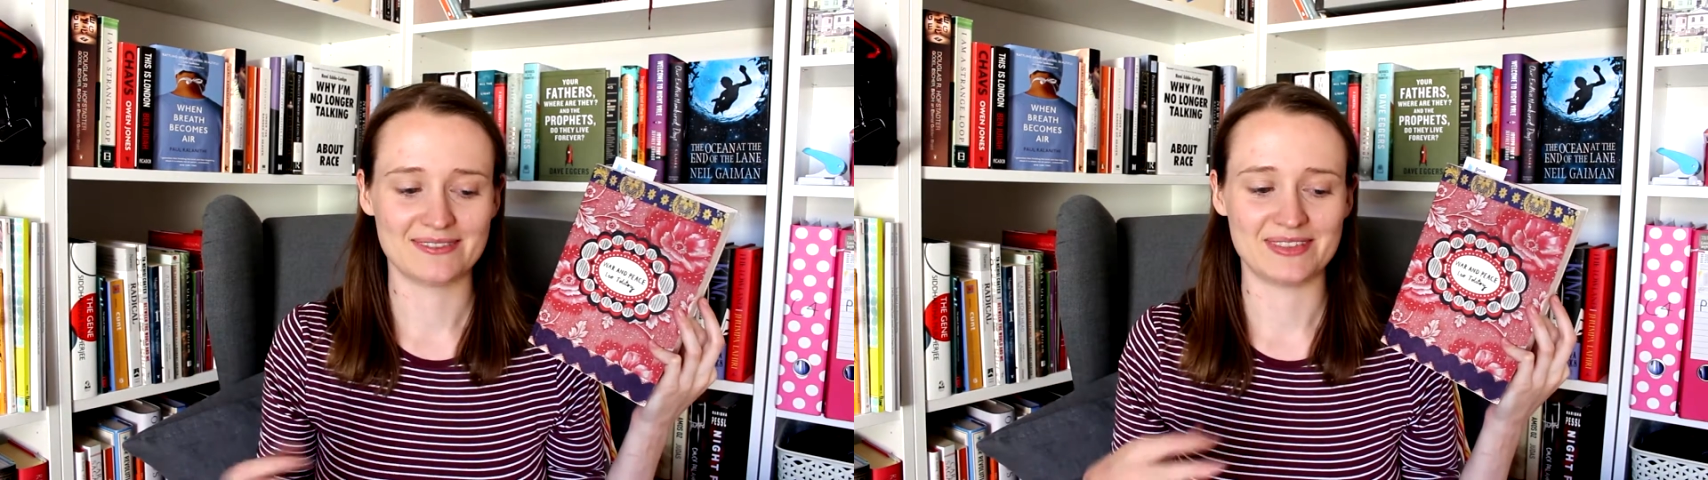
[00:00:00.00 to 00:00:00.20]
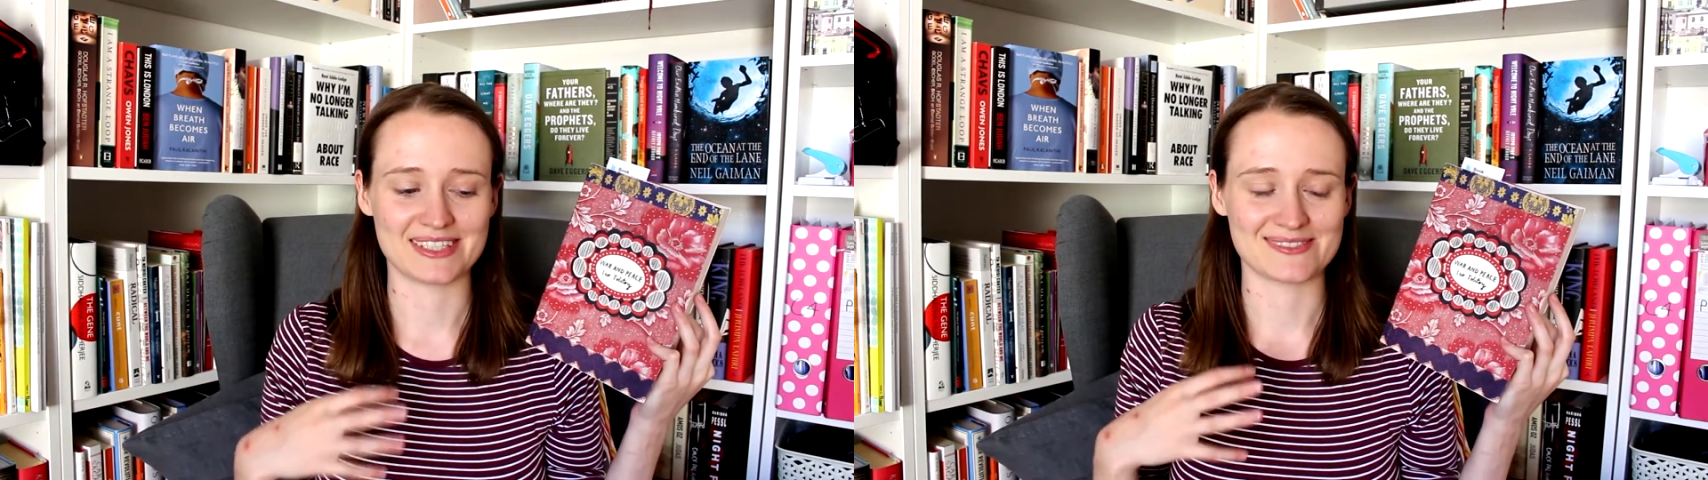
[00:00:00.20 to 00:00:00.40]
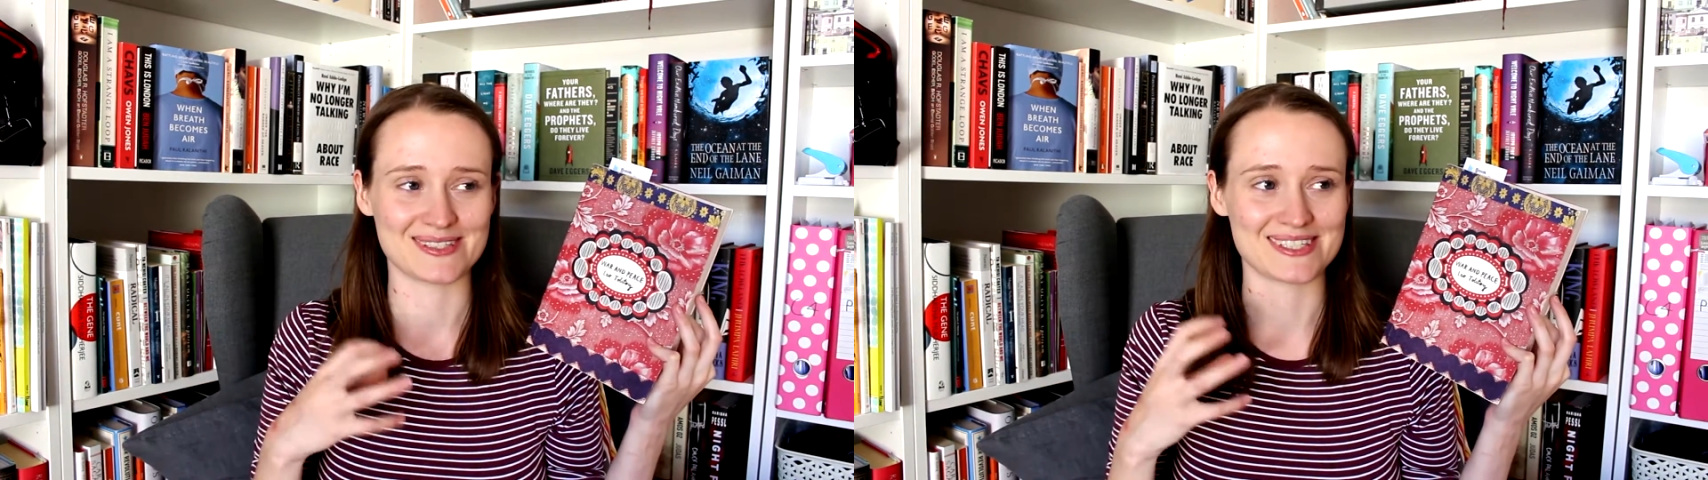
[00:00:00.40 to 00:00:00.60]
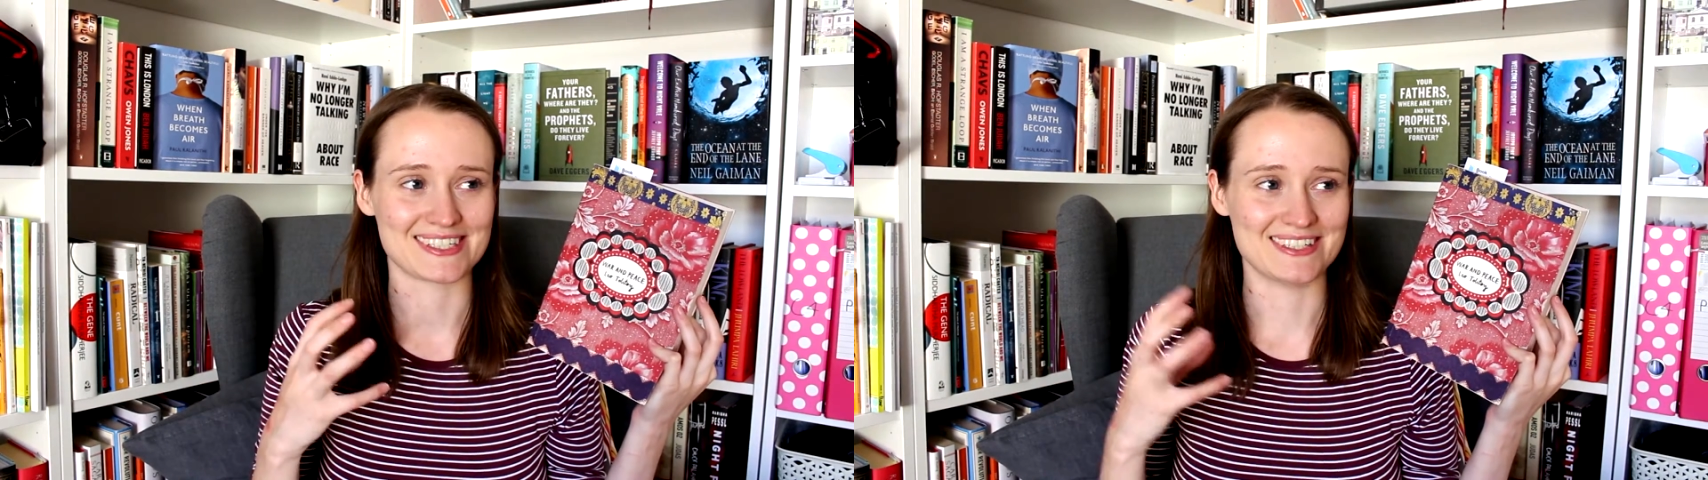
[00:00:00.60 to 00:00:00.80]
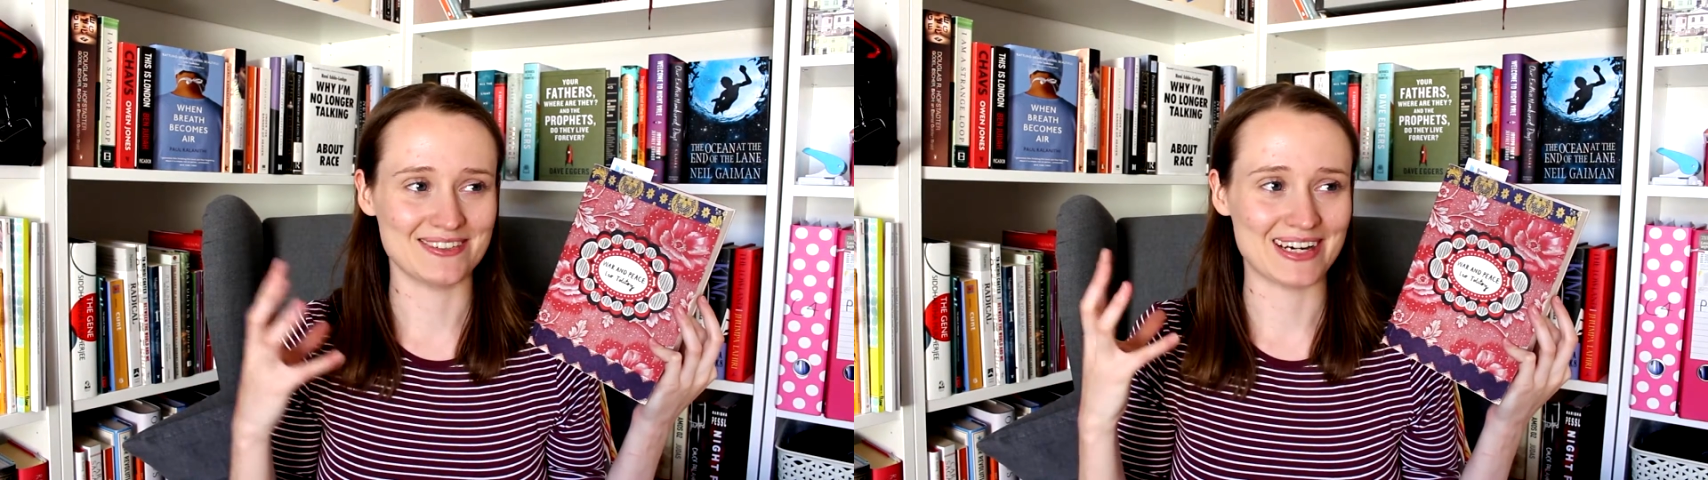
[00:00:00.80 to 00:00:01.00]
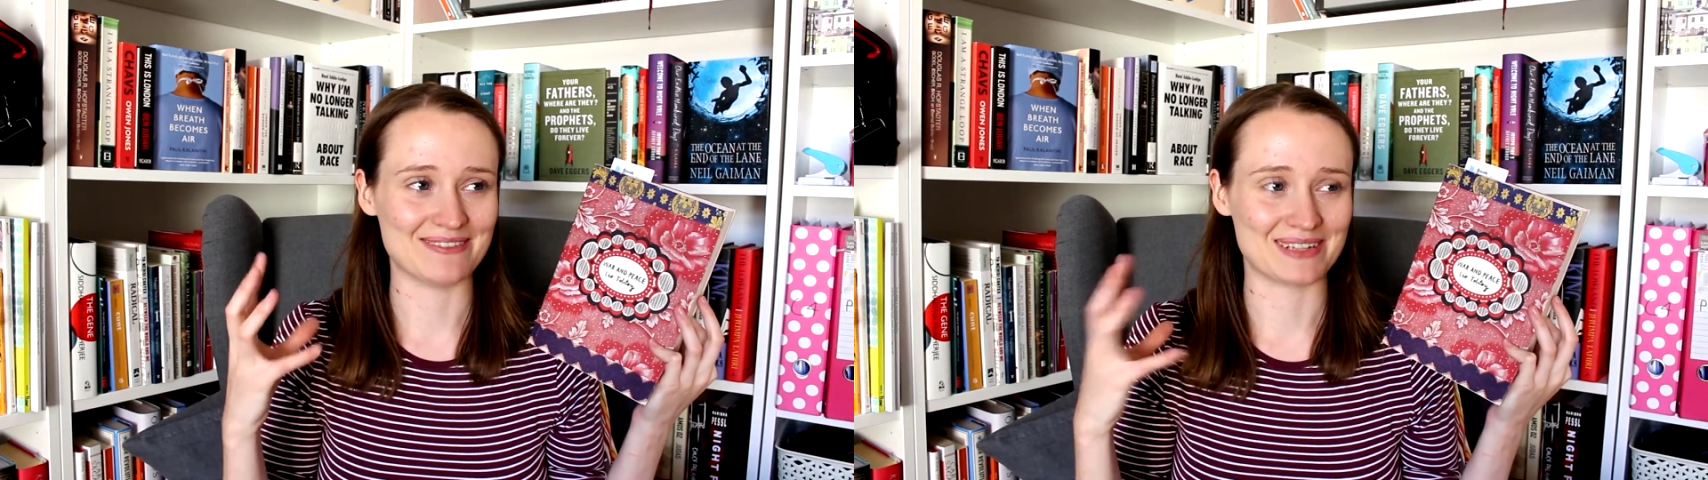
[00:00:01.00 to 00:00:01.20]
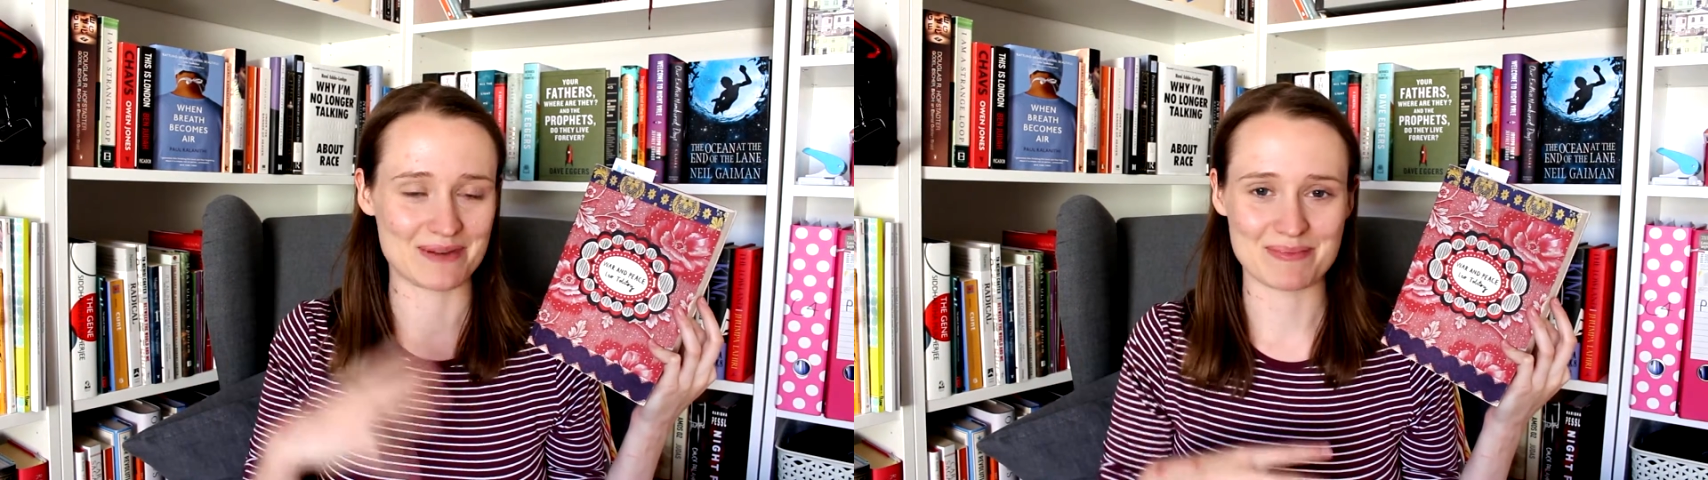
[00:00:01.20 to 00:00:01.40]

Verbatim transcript: because once I have like a